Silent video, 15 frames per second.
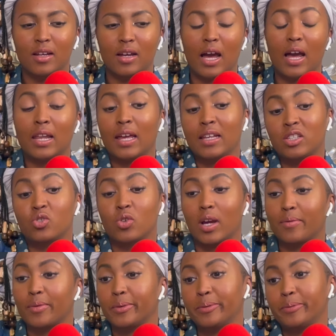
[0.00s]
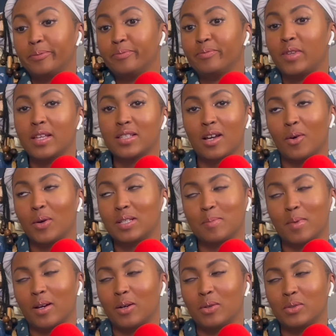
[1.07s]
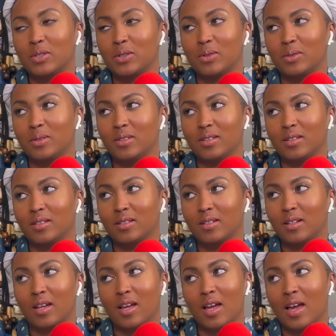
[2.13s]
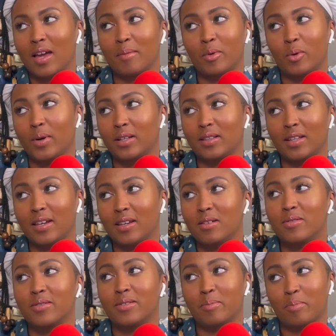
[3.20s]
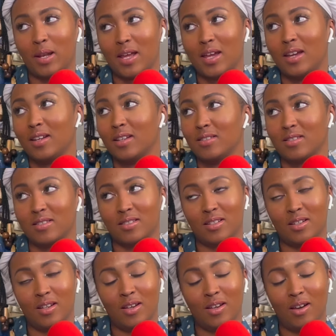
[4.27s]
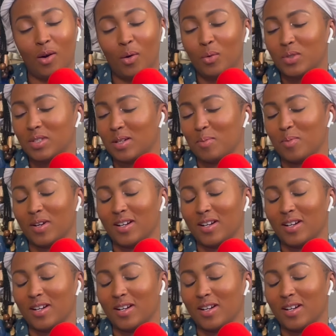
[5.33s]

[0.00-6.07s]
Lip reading: I like to travel. That's always my go-to. I'm quick to get on the plane and just go somewhere.